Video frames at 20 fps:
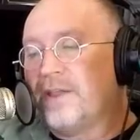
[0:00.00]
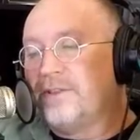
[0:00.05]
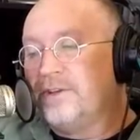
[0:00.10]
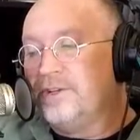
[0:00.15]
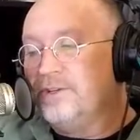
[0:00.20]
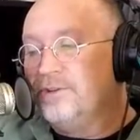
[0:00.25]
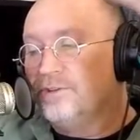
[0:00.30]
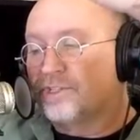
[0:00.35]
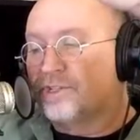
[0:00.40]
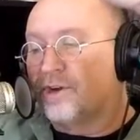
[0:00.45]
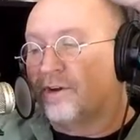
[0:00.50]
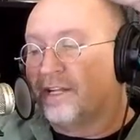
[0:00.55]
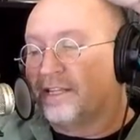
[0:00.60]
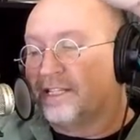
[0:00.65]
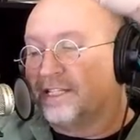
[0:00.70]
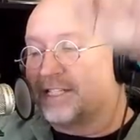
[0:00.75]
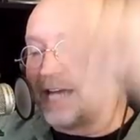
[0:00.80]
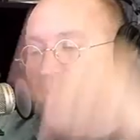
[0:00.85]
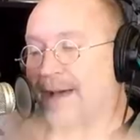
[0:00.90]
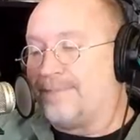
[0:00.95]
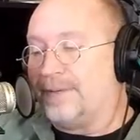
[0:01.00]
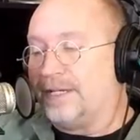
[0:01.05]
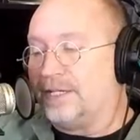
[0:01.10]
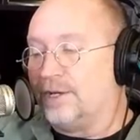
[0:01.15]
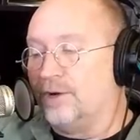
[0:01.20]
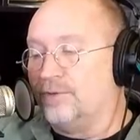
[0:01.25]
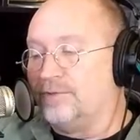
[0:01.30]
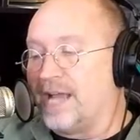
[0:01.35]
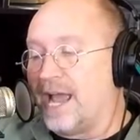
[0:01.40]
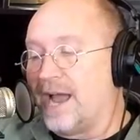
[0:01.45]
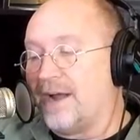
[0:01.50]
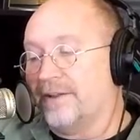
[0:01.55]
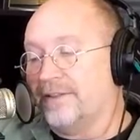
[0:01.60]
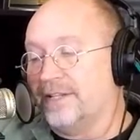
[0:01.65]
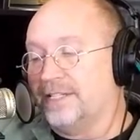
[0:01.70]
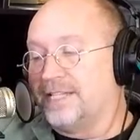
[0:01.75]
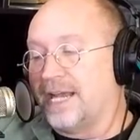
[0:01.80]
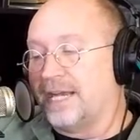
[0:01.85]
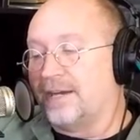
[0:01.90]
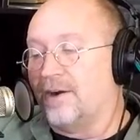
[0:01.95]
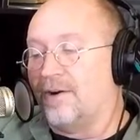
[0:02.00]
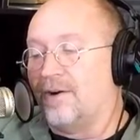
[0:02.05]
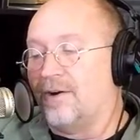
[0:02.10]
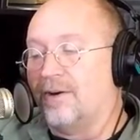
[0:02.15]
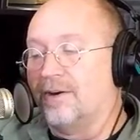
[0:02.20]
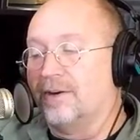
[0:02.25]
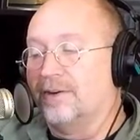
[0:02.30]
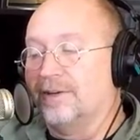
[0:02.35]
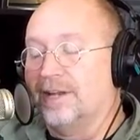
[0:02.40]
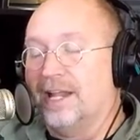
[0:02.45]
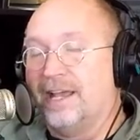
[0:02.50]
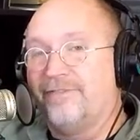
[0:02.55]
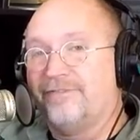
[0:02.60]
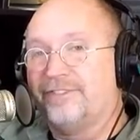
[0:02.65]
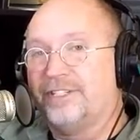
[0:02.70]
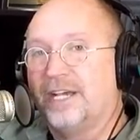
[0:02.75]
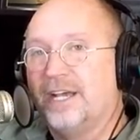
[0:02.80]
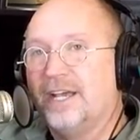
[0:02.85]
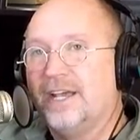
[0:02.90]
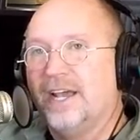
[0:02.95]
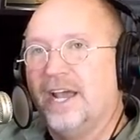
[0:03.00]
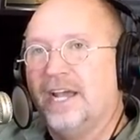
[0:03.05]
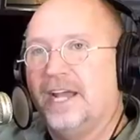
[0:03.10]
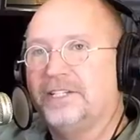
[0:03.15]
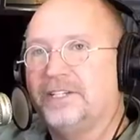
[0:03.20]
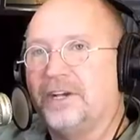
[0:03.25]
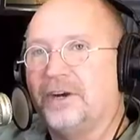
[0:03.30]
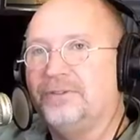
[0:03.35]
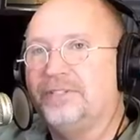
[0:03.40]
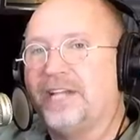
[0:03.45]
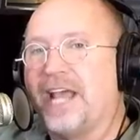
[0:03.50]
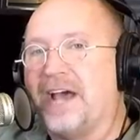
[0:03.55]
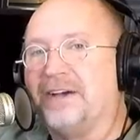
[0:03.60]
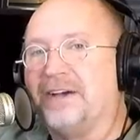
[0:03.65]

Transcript: whether you start at the top and go down and then take a hard left and go